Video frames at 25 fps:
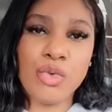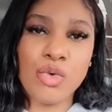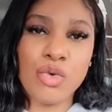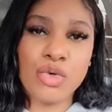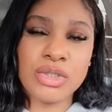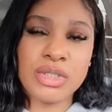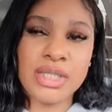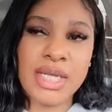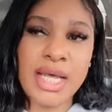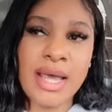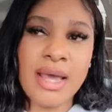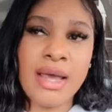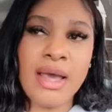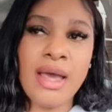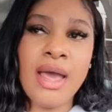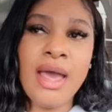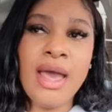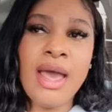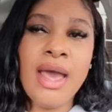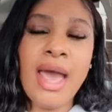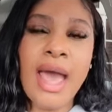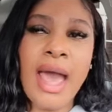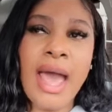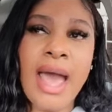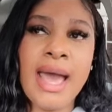water
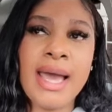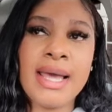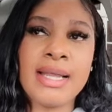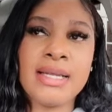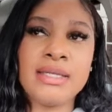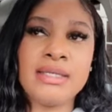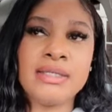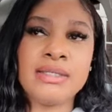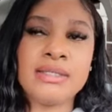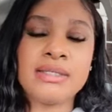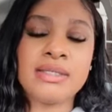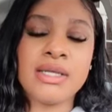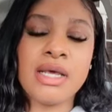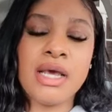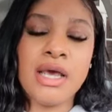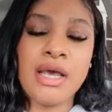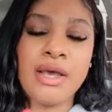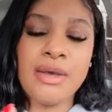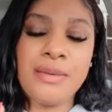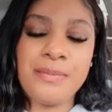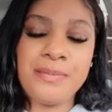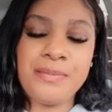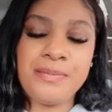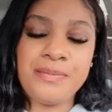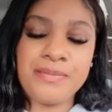and
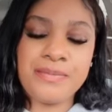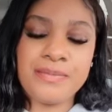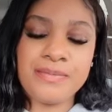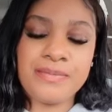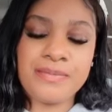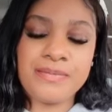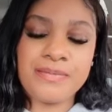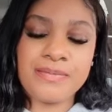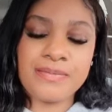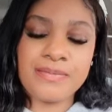um,